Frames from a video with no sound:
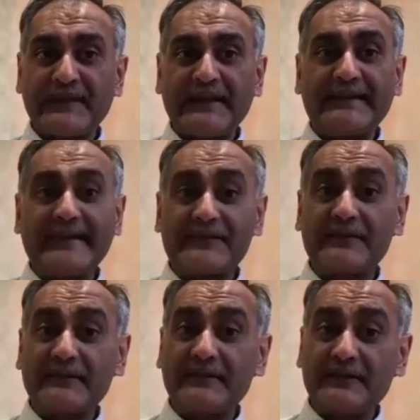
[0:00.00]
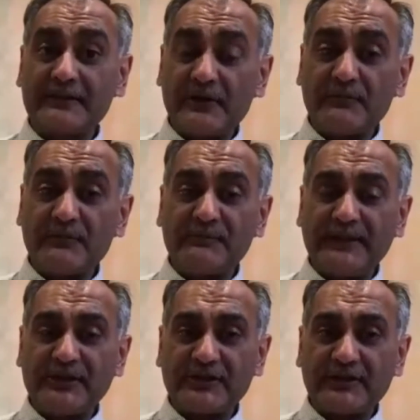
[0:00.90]
And that's the global
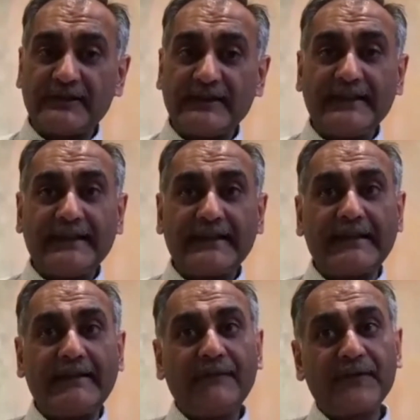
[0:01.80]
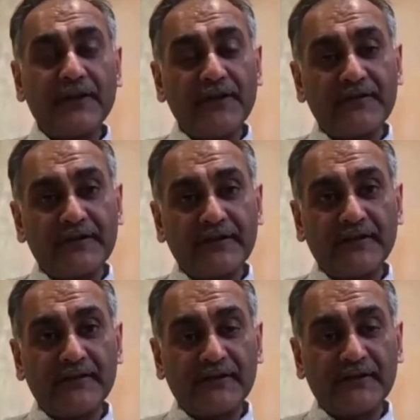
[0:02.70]
picture. For those that
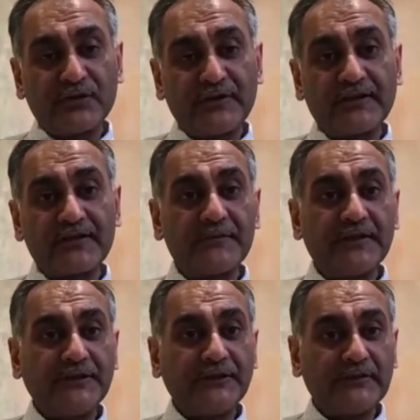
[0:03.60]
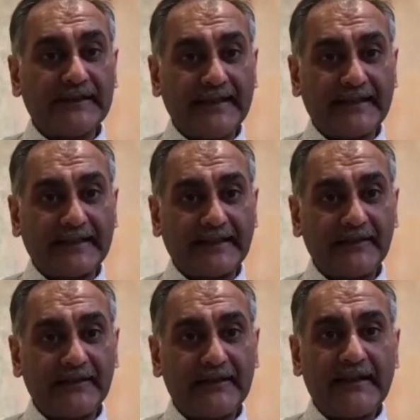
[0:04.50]
are joining us from the
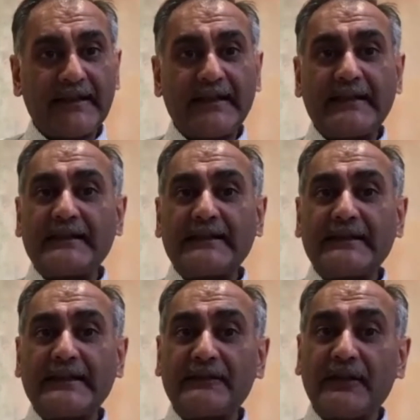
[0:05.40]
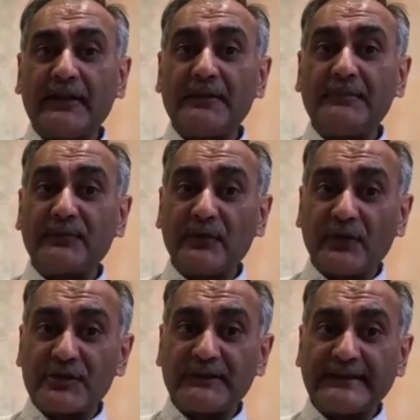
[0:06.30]
UK, there are
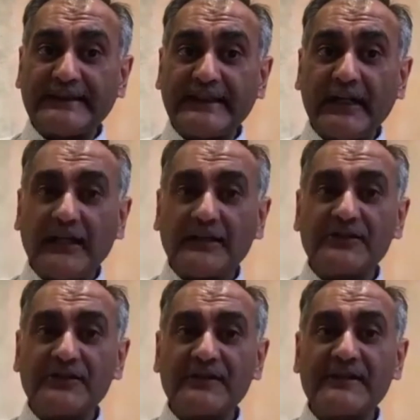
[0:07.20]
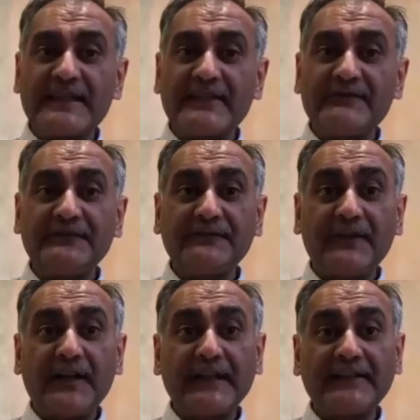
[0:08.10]
approximately
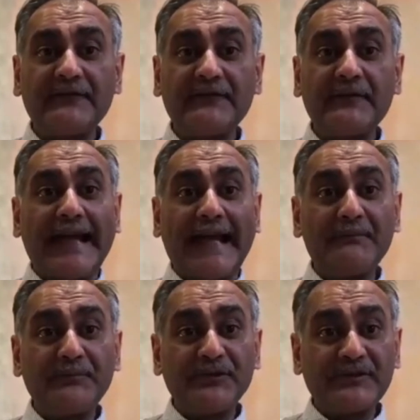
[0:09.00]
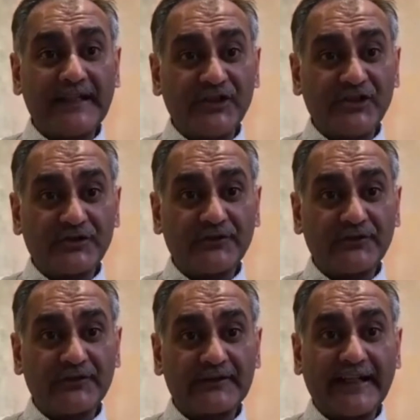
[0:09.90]
175
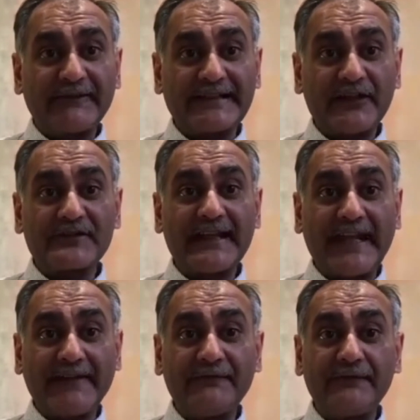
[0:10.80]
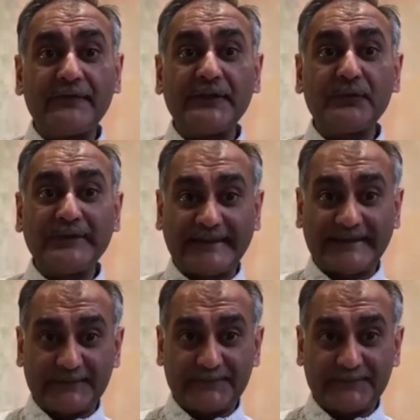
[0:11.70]
amputations carried out every week.